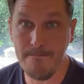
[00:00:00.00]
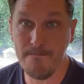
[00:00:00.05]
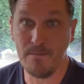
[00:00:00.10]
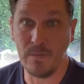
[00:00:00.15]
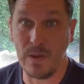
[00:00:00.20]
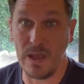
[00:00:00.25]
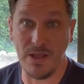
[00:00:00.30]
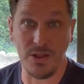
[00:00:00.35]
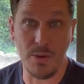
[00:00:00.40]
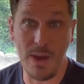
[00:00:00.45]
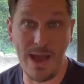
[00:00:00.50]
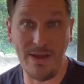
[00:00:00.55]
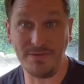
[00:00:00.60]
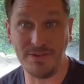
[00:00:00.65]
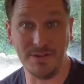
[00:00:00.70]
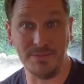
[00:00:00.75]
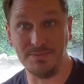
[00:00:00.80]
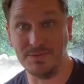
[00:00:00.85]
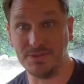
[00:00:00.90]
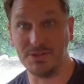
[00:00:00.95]
and you have
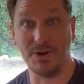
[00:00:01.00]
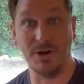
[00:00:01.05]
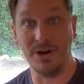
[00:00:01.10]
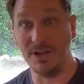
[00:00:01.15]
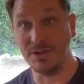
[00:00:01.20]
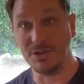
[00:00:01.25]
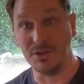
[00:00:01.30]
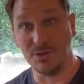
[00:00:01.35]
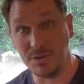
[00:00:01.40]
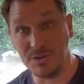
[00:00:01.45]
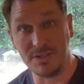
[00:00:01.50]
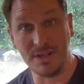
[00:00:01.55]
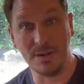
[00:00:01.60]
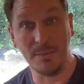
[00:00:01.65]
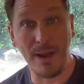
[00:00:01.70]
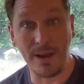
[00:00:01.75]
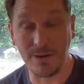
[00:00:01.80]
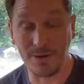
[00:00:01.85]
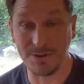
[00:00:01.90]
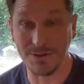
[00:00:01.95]
to start introducing
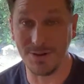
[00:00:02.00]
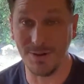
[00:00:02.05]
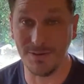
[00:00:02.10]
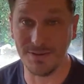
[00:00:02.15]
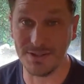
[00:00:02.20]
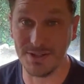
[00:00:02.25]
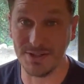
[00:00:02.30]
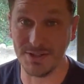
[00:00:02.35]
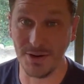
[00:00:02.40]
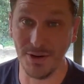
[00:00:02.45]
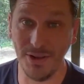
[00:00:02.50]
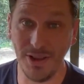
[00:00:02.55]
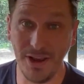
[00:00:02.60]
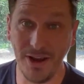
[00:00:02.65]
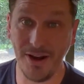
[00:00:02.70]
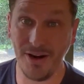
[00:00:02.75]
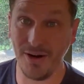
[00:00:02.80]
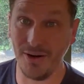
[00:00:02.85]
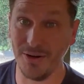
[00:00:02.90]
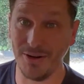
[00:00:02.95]
microservices
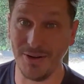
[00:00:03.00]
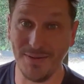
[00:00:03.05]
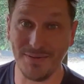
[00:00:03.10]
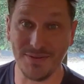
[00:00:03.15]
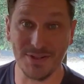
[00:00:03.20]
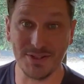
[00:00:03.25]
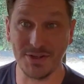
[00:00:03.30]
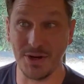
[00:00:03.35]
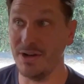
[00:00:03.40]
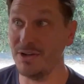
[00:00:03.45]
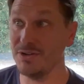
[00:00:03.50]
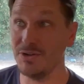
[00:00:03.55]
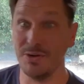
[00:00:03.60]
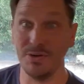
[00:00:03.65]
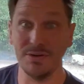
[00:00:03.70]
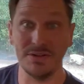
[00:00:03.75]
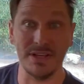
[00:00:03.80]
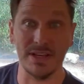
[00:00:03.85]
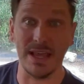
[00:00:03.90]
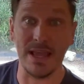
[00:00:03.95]
earlier, or you have to start
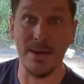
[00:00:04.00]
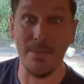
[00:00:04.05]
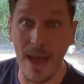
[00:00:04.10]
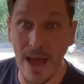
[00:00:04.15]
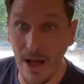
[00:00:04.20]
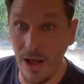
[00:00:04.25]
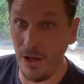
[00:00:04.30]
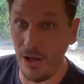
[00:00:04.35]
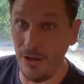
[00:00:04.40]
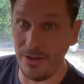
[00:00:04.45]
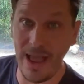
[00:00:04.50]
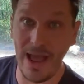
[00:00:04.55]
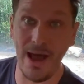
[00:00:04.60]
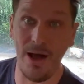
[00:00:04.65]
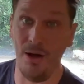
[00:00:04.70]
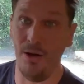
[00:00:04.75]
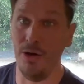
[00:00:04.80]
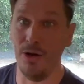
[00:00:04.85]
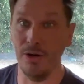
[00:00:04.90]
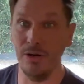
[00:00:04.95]
introducing ML
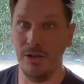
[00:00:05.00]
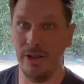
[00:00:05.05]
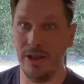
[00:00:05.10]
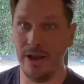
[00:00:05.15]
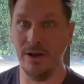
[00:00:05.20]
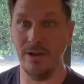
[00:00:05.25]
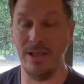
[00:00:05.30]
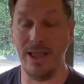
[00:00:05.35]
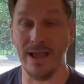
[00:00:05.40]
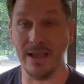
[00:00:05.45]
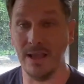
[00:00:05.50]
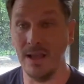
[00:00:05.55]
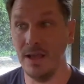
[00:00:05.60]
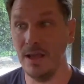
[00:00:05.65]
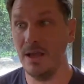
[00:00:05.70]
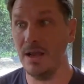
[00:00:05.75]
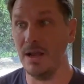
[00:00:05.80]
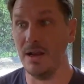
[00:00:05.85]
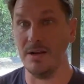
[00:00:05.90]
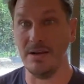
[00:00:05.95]
now earlier, like
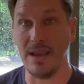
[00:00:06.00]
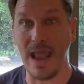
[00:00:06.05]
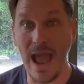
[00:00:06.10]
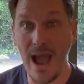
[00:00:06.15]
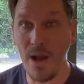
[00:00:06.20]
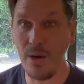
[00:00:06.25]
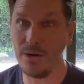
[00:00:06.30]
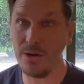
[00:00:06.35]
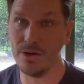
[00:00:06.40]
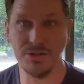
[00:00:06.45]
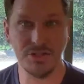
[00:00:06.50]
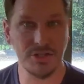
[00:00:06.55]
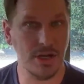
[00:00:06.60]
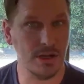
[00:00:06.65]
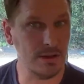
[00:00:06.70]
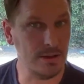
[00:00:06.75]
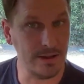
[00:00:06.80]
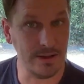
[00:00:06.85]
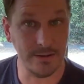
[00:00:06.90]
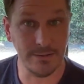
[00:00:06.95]
now you're
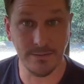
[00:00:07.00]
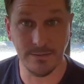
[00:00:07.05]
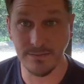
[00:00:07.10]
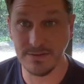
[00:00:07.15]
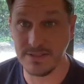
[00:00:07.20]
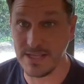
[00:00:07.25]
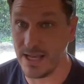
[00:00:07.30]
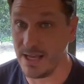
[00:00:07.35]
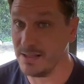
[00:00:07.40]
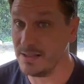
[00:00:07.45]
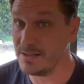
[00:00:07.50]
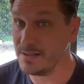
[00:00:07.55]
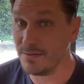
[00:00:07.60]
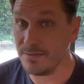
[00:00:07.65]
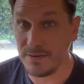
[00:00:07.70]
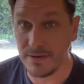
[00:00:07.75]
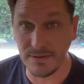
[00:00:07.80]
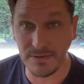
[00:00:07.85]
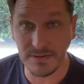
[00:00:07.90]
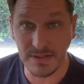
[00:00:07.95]
juggling 10 to
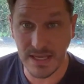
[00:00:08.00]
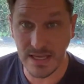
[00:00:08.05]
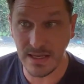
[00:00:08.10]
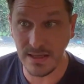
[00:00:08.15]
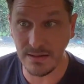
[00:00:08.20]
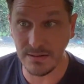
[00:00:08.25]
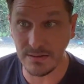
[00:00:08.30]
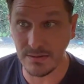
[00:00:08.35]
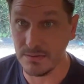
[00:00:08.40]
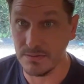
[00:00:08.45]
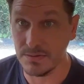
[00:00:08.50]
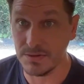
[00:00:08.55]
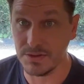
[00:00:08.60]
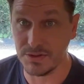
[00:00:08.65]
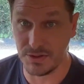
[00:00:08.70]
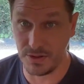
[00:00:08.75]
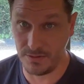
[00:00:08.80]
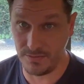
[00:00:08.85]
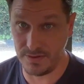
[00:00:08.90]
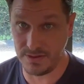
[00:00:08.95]
15
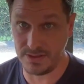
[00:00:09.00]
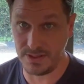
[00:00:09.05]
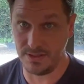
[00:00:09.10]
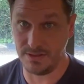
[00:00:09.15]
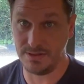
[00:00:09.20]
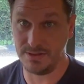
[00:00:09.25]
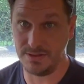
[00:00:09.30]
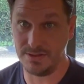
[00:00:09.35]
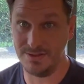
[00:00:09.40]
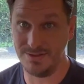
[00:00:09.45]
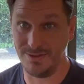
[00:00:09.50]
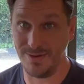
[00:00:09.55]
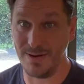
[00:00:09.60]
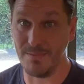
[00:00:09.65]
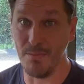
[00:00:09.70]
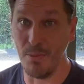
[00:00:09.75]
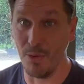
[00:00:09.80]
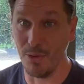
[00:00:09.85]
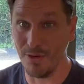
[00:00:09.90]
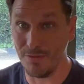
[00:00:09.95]
services, right?
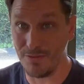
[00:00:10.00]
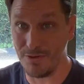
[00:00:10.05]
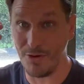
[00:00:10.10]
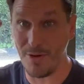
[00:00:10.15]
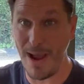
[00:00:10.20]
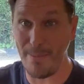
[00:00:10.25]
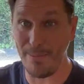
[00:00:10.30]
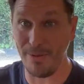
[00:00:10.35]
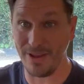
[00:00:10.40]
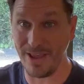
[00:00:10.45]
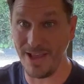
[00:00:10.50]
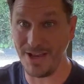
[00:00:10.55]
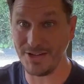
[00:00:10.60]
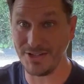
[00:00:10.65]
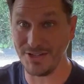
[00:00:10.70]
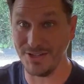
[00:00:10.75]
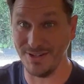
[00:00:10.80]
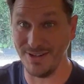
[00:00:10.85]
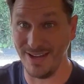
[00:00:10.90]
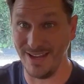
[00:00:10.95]
More of your
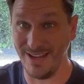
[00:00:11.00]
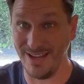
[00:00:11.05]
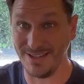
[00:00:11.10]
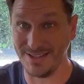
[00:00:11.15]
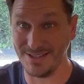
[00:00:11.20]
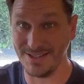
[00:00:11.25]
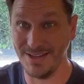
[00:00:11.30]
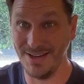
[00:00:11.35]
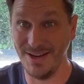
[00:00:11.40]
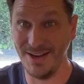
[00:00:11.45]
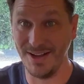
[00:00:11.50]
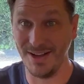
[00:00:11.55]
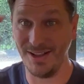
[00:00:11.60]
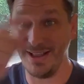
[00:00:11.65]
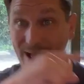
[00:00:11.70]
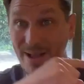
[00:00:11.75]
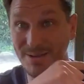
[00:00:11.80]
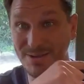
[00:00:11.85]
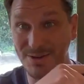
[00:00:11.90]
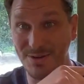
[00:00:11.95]
application is
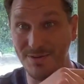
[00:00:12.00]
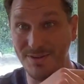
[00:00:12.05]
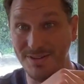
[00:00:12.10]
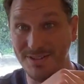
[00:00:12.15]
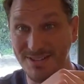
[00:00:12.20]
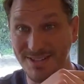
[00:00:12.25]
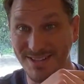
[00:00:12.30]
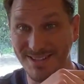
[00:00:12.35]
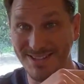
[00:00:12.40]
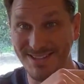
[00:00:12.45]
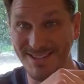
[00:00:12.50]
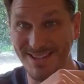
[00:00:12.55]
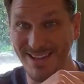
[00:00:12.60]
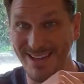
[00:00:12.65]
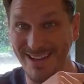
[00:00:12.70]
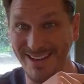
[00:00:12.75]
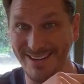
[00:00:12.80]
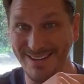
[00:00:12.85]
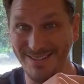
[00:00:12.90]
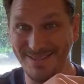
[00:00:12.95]
cloud services
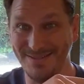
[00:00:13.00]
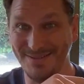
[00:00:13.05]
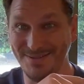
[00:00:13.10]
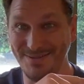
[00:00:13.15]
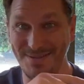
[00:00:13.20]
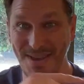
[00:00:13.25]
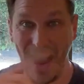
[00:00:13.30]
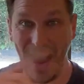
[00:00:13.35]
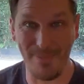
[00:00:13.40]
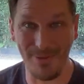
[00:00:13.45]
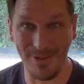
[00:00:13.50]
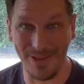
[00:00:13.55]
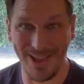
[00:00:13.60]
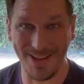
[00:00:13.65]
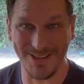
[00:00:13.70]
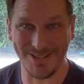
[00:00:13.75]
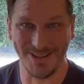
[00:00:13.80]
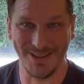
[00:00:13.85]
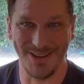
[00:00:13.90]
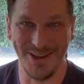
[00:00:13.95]
than
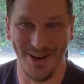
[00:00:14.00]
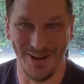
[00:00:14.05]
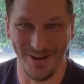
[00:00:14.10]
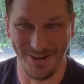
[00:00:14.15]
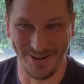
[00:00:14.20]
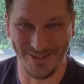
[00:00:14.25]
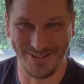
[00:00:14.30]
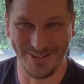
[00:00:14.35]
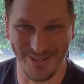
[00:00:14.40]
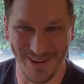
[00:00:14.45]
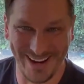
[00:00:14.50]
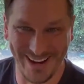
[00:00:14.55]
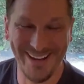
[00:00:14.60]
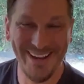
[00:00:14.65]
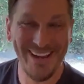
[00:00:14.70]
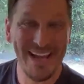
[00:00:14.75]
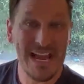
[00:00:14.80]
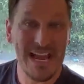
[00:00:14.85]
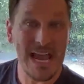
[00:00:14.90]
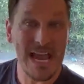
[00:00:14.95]
application code, right?
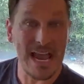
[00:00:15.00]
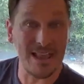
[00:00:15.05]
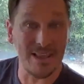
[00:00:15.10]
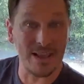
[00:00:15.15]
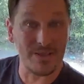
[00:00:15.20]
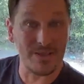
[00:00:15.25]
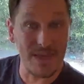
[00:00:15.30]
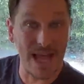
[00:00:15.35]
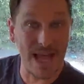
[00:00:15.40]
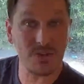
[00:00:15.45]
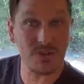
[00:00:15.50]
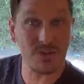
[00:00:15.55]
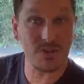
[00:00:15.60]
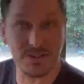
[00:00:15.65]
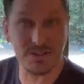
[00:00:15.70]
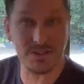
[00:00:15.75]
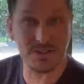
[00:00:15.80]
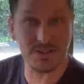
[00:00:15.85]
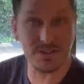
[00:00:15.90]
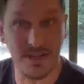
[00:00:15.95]
And like that's where
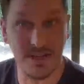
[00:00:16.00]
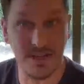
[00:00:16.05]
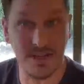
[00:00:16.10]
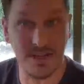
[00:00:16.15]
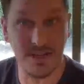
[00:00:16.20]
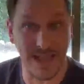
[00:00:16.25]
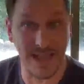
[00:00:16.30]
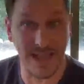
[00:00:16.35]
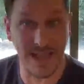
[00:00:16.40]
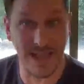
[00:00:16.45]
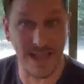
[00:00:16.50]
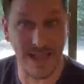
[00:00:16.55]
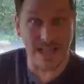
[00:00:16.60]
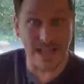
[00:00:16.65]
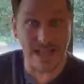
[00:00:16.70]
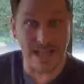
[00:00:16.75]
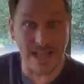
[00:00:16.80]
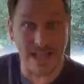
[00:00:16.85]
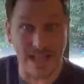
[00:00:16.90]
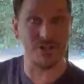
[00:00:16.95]
it starts to
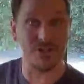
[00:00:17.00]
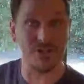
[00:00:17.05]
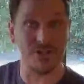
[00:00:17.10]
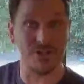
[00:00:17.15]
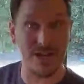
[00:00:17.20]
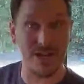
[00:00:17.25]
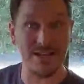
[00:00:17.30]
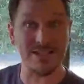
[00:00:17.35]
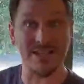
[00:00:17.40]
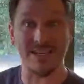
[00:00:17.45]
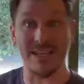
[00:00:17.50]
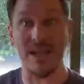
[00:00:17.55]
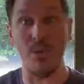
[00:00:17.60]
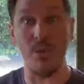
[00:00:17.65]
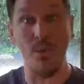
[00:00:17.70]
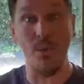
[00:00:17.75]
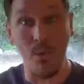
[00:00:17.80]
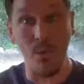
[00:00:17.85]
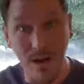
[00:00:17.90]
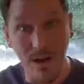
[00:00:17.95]
that's where it changed. Like it
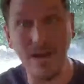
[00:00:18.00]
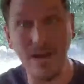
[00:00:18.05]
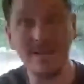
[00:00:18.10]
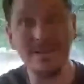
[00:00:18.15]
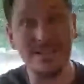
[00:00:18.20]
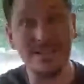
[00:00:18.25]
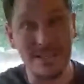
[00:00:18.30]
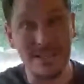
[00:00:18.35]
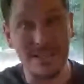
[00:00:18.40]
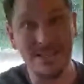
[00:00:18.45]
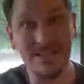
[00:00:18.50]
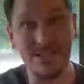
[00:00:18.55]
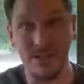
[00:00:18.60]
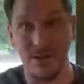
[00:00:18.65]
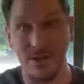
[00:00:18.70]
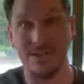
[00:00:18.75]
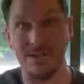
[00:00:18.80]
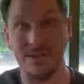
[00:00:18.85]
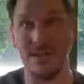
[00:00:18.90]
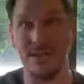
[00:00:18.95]
was
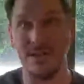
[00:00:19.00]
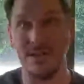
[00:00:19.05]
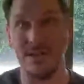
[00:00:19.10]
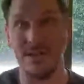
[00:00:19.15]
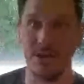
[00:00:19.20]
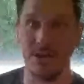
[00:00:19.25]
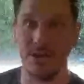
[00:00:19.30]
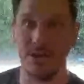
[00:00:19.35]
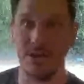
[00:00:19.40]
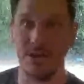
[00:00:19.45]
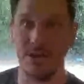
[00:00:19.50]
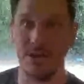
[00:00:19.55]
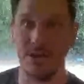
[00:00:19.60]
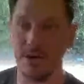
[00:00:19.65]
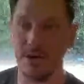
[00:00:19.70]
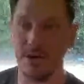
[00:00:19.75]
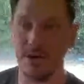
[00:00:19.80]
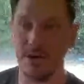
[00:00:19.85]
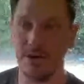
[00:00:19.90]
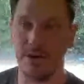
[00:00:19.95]
easier, it's gotten much
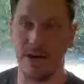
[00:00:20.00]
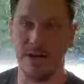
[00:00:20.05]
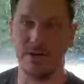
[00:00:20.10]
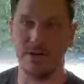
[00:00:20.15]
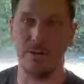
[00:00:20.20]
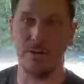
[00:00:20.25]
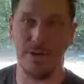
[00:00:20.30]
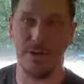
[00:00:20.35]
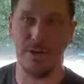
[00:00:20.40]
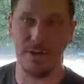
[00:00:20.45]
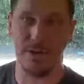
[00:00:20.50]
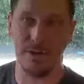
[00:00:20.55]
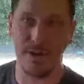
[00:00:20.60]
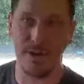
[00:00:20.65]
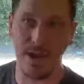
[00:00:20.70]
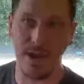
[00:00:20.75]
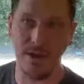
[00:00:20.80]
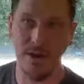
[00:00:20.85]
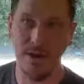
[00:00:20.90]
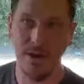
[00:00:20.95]
harder, and I don't think
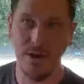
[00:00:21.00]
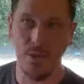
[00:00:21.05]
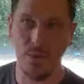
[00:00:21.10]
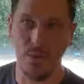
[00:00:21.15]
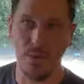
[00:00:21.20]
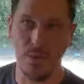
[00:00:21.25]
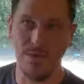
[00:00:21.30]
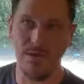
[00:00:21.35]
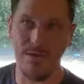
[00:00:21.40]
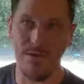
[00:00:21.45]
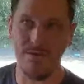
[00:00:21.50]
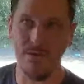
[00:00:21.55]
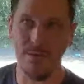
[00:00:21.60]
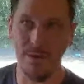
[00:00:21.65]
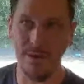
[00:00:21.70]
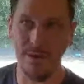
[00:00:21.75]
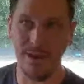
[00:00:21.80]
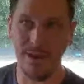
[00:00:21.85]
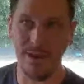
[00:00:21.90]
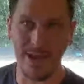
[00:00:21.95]
that we've ever
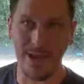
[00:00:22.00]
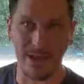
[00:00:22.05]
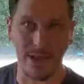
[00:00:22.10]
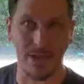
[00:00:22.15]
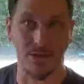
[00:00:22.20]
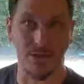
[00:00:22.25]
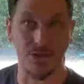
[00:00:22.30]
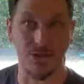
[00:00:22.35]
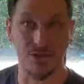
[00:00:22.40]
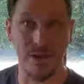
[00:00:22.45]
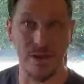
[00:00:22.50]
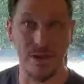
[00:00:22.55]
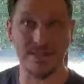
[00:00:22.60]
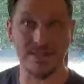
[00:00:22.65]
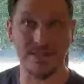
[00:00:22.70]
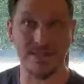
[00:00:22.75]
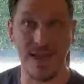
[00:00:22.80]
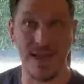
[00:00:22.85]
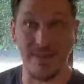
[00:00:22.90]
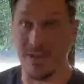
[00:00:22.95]
really like
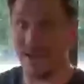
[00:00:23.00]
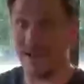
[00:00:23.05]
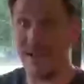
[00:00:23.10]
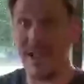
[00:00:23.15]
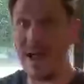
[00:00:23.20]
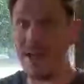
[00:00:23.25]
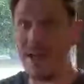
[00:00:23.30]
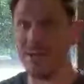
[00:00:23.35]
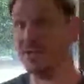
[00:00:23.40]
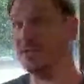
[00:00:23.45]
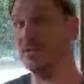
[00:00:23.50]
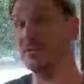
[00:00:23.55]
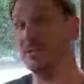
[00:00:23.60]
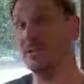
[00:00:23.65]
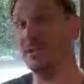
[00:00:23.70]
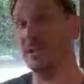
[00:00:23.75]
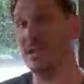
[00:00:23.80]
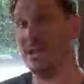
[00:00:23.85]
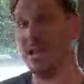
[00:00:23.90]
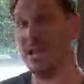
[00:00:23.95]
addressed that, and the clouds
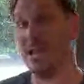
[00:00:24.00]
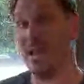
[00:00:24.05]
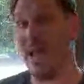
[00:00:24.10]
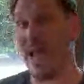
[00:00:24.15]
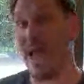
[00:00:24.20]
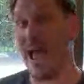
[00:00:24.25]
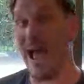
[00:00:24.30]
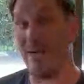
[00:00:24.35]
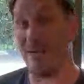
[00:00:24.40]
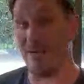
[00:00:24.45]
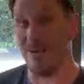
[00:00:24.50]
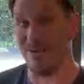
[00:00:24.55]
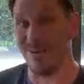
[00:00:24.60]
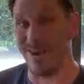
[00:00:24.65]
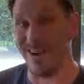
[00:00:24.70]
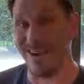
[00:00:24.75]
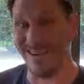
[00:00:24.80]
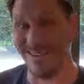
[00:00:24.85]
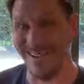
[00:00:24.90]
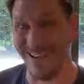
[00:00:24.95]
certainly haven't,
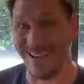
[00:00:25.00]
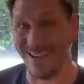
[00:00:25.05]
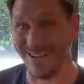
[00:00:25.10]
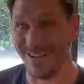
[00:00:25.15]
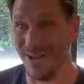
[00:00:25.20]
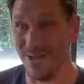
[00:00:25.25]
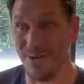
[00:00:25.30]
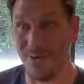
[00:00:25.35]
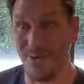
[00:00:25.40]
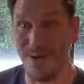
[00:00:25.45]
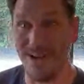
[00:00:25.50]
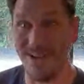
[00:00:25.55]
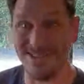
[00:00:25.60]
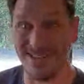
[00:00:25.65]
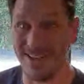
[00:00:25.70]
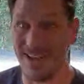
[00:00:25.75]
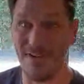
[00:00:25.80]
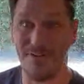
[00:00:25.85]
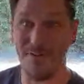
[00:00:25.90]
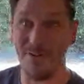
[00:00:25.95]
right? Like otherwise,
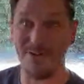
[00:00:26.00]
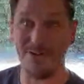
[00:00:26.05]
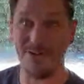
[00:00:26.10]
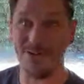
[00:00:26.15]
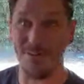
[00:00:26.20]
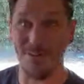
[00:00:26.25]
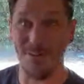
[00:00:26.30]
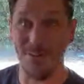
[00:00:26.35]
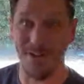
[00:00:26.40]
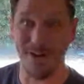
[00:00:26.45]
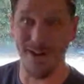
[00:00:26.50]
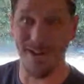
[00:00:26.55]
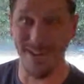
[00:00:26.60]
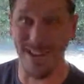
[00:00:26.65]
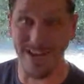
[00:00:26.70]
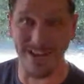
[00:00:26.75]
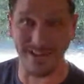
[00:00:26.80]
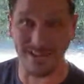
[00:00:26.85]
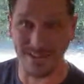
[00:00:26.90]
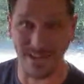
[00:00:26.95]
like everybody just be running on
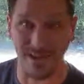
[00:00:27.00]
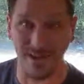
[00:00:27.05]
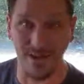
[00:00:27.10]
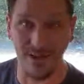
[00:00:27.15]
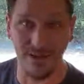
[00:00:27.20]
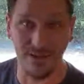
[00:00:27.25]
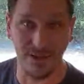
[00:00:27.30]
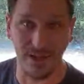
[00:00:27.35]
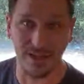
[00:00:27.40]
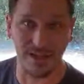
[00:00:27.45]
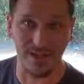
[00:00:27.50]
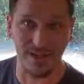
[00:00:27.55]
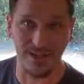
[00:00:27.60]
Lifesail, like.